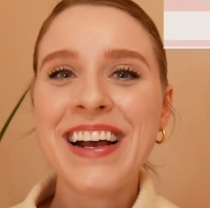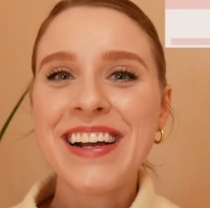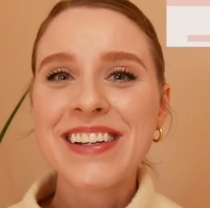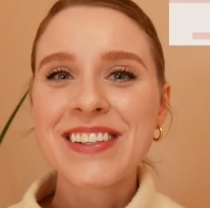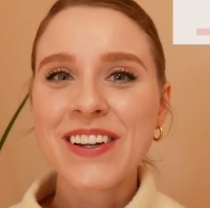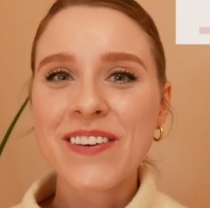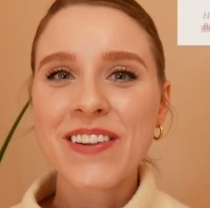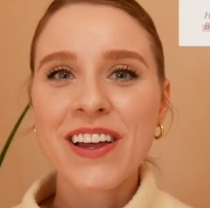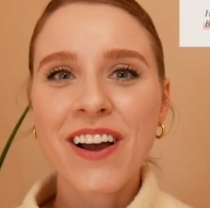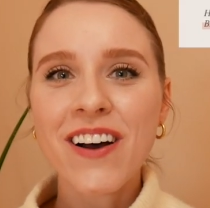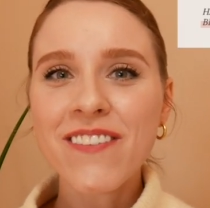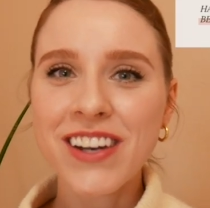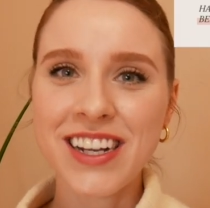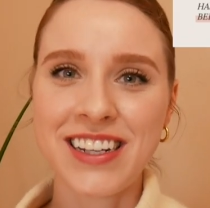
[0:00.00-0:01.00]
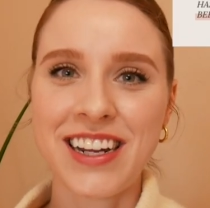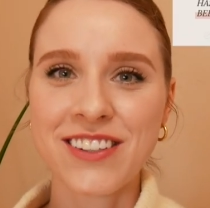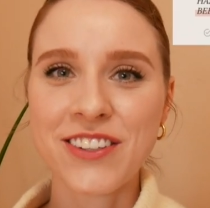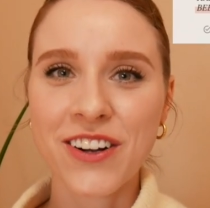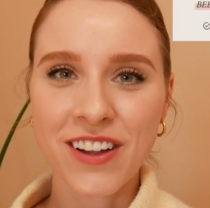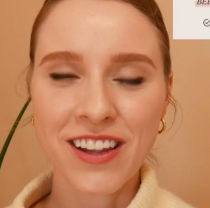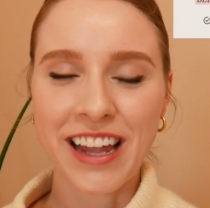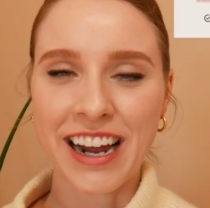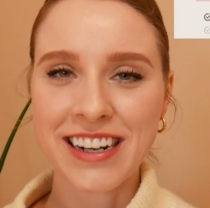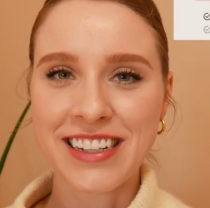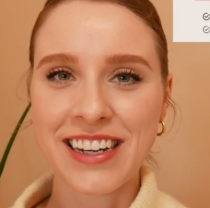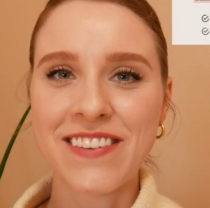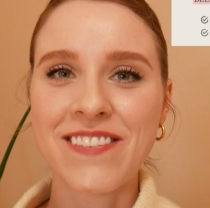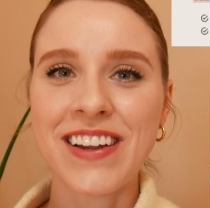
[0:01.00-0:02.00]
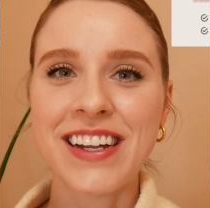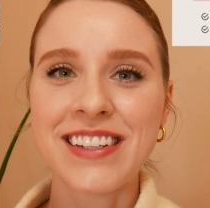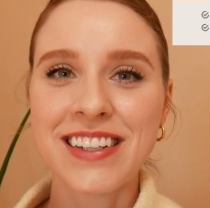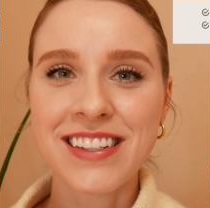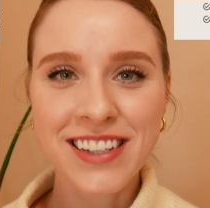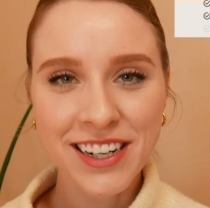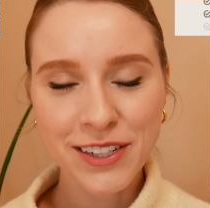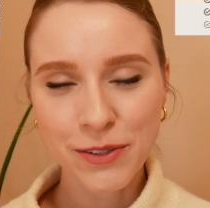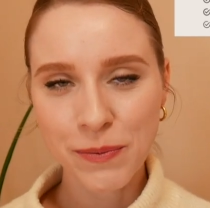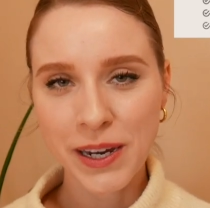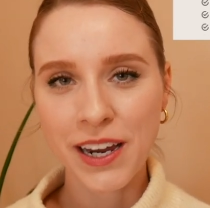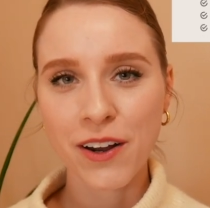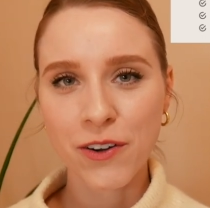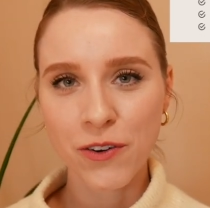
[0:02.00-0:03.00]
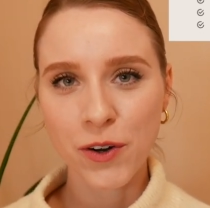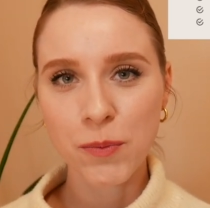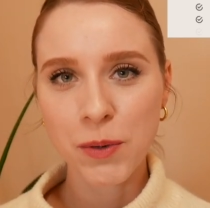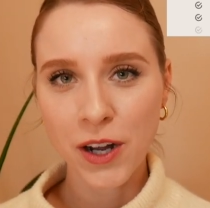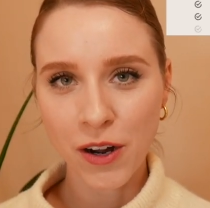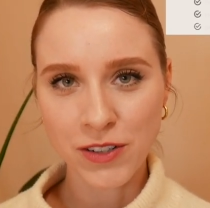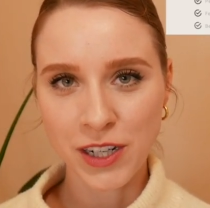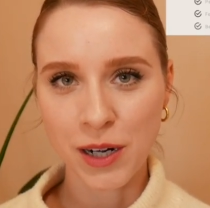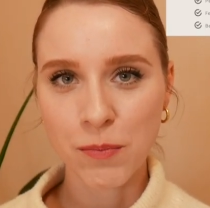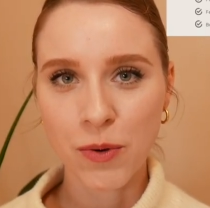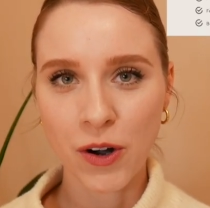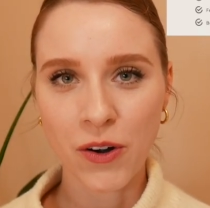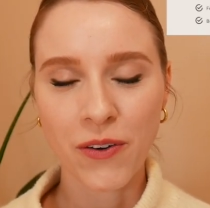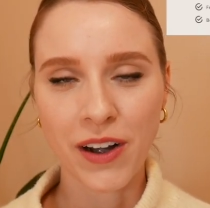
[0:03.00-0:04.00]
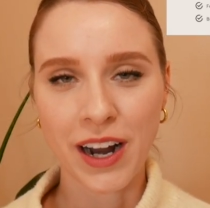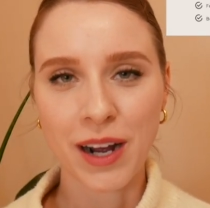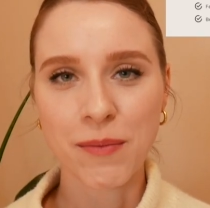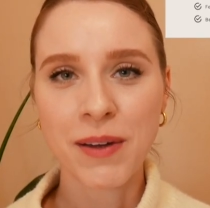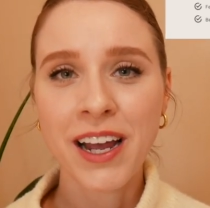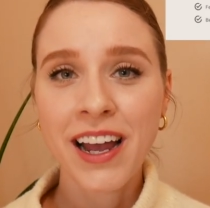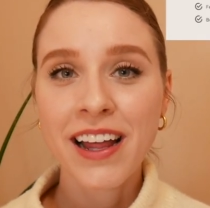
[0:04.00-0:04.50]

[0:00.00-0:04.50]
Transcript: So, the Confident Dancer Collective is a six week group coaching program